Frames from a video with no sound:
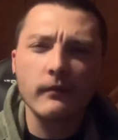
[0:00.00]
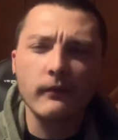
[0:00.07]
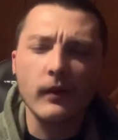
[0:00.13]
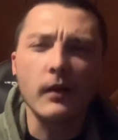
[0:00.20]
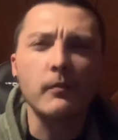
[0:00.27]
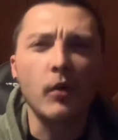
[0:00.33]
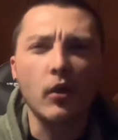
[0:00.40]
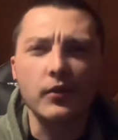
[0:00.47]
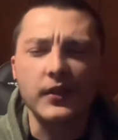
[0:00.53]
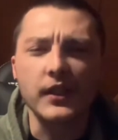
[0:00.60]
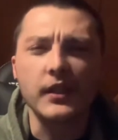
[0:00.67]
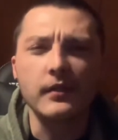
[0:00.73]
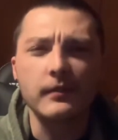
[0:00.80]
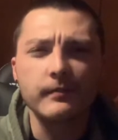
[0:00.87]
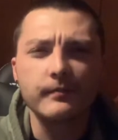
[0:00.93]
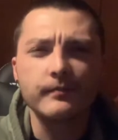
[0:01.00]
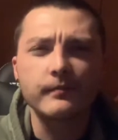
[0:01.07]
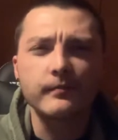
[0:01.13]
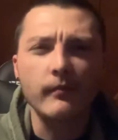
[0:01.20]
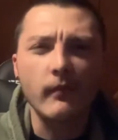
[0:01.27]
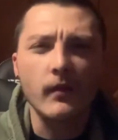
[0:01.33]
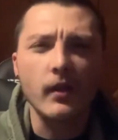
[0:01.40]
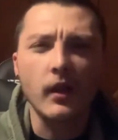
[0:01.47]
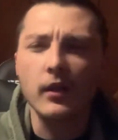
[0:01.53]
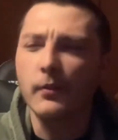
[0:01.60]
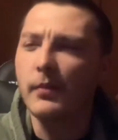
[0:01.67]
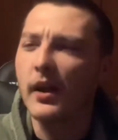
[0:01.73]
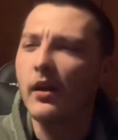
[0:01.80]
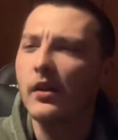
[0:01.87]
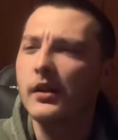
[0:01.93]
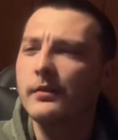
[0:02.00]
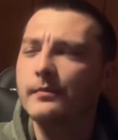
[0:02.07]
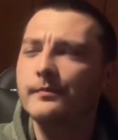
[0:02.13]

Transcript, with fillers: very malty on the palate.